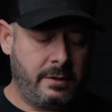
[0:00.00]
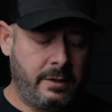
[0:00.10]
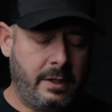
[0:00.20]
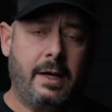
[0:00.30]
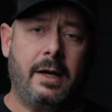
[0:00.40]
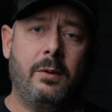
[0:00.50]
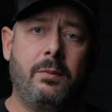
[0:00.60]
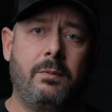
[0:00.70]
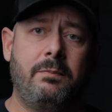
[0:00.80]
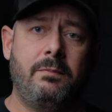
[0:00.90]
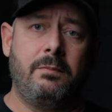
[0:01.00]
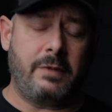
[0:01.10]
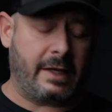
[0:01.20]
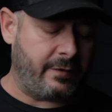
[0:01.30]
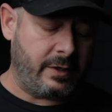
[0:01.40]

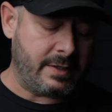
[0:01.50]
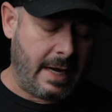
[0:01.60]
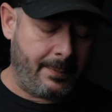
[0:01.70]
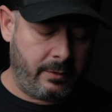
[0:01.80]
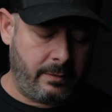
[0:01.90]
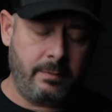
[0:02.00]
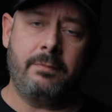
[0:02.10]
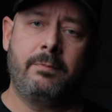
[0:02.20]
Like for example,